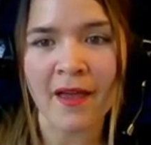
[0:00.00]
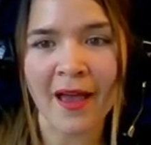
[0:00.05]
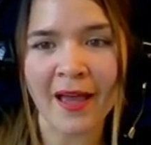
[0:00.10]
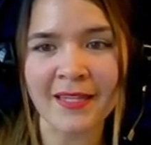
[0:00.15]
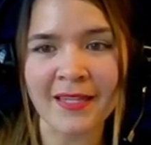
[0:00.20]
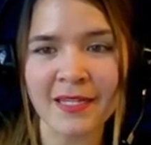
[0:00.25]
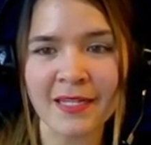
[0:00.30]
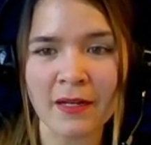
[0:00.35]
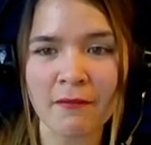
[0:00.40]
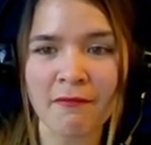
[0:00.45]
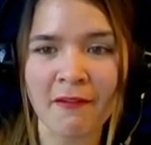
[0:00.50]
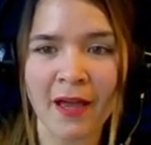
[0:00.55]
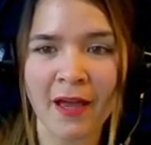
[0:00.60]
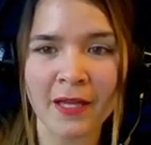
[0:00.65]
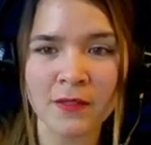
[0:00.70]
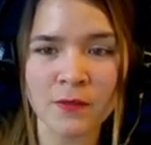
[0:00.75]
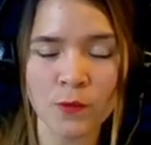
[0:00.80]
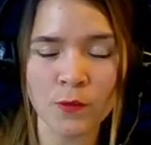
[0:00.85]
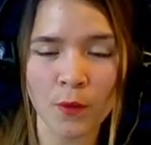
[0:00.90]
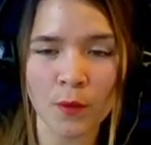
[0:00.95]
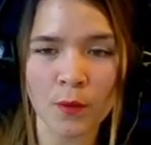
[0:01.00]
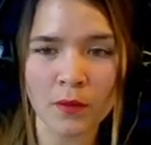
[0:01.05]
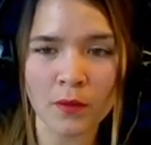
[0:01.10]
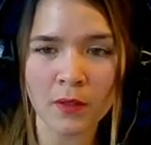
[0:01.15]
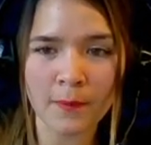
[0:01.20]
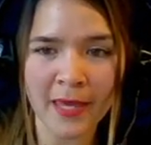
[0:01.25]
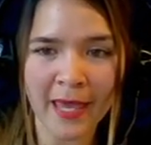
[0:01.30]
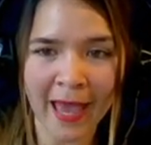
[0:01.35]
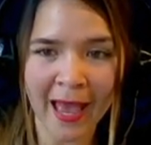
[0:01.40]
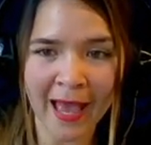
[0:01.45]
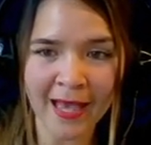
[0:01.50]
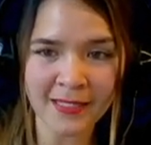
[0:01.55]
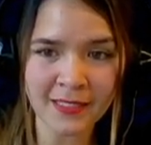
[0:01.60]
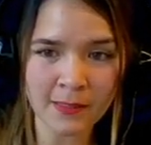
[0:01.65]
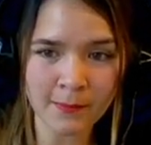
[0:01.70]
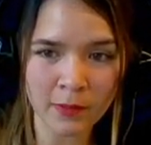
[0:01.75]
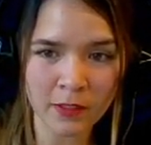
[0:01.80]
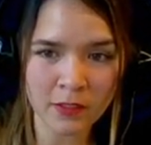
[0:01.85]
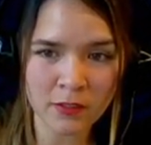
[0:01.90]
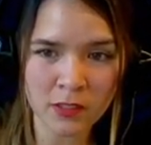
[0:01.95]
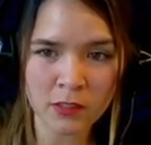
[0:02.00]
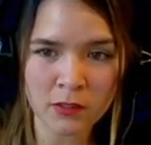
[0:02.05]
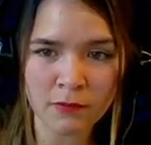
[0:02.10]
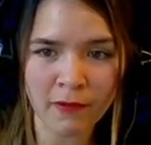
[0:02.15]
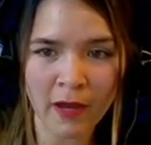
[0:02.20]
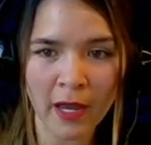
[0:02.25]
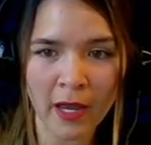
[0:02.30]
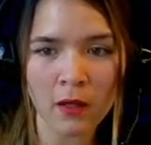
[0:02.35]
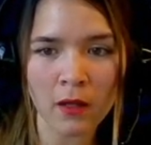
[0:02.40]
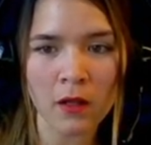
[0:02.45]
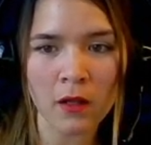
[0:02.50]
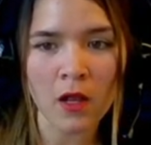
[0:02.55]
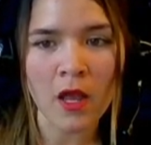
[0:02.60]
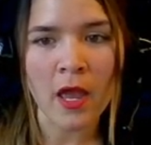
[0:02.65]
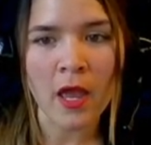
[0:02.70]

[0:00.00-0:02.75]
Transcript: identified Sodinokibi as a malicious file